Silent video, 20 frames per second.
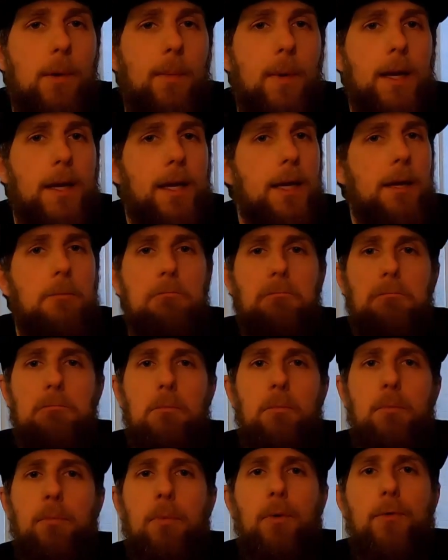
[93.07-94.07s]
blanket,
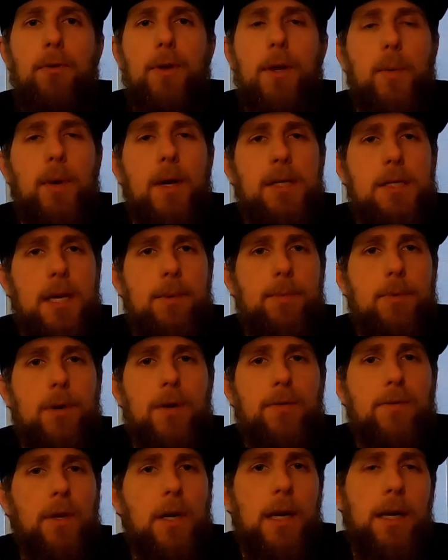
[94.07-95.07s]
but fit your wastegate
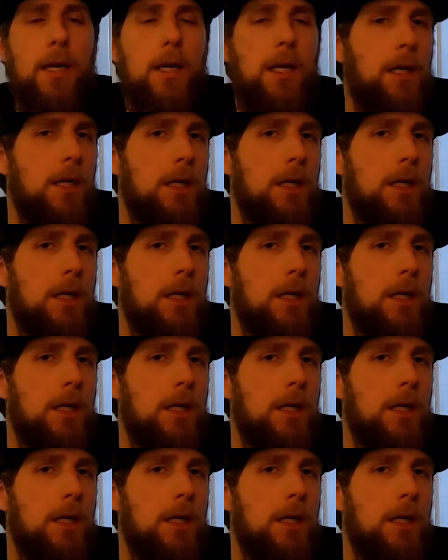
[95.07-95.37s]
perfectly.